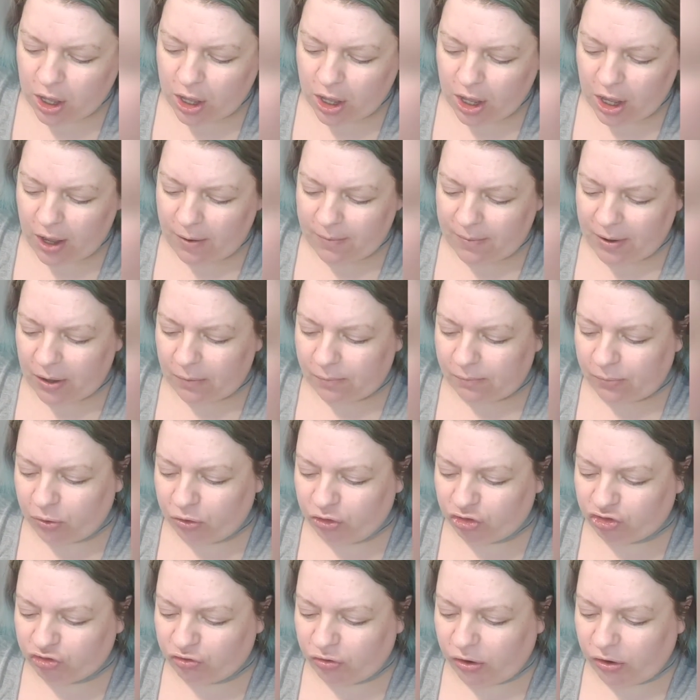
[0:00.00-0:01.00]

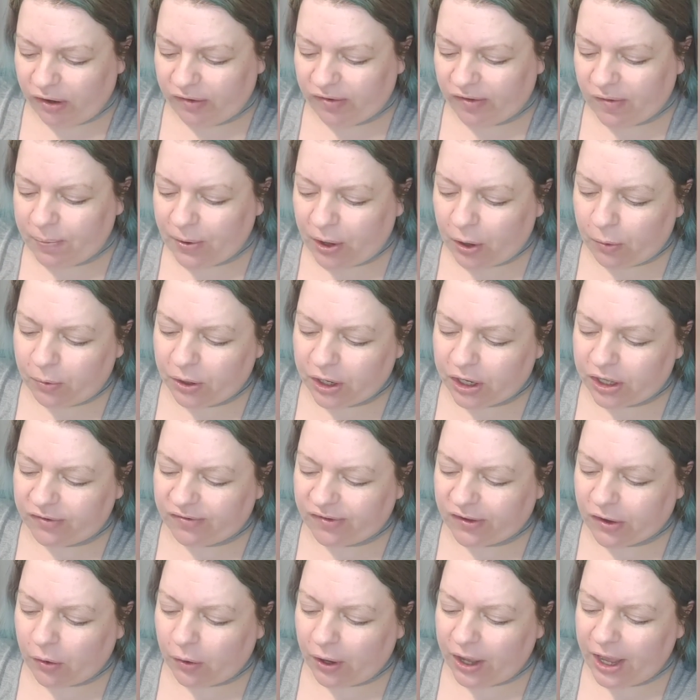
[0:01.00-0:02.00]
moisturizer, but
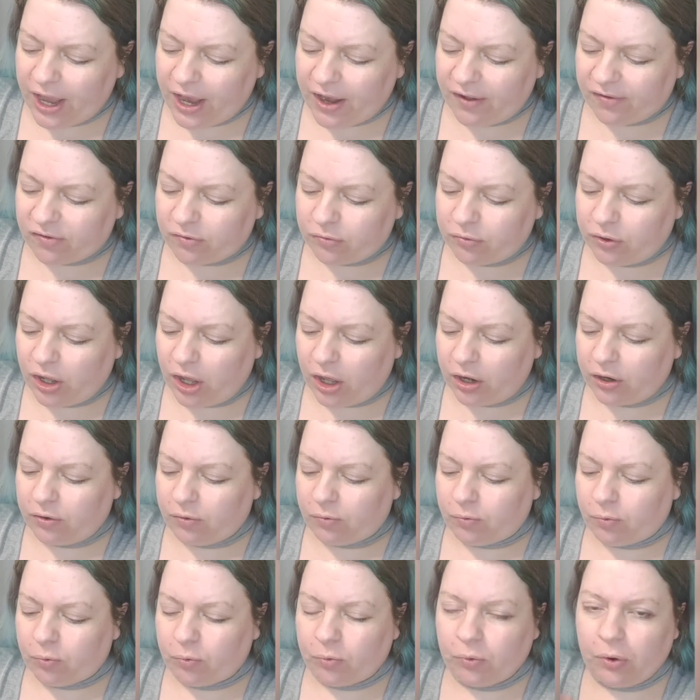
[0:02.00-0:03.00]
it's got hazelnut
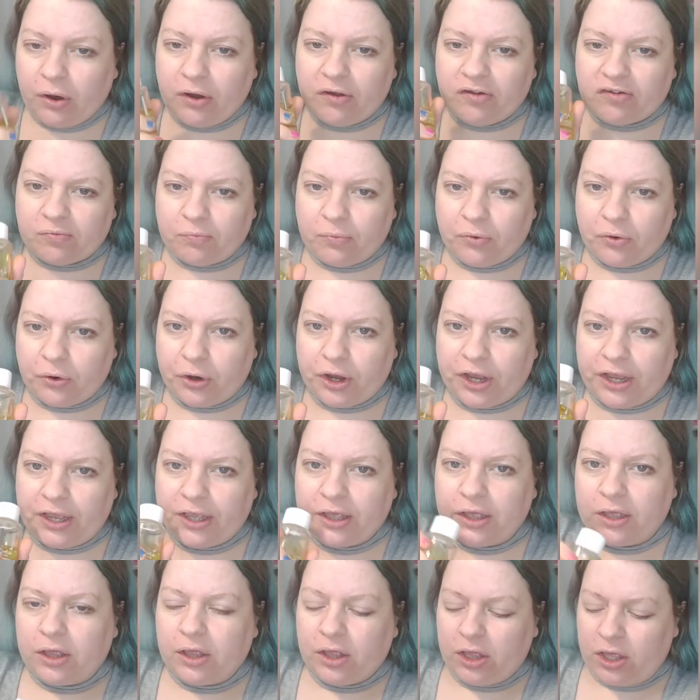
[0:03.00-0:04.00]
and
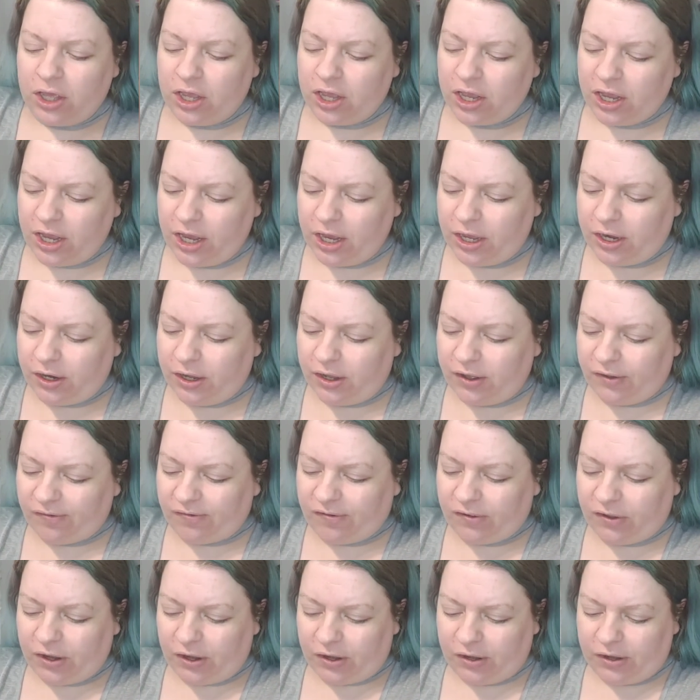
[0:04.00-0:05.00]
rosemary in
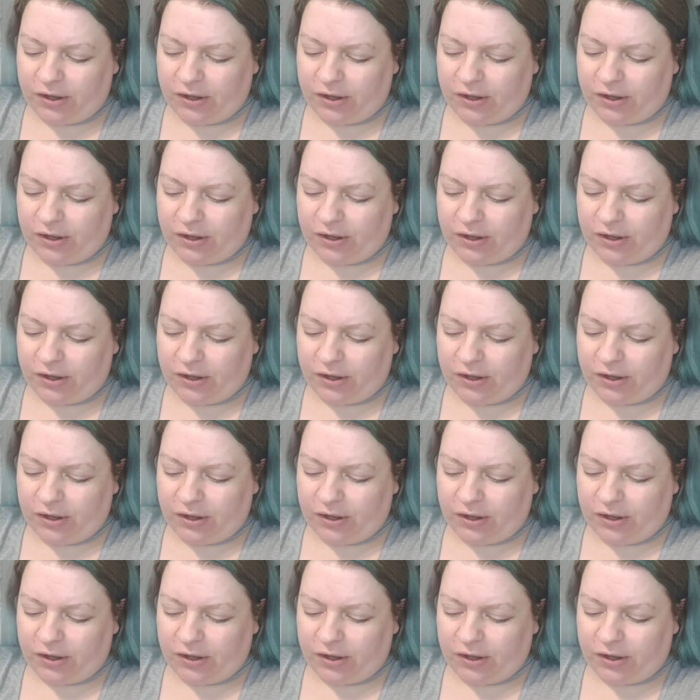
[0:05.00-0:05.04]
it.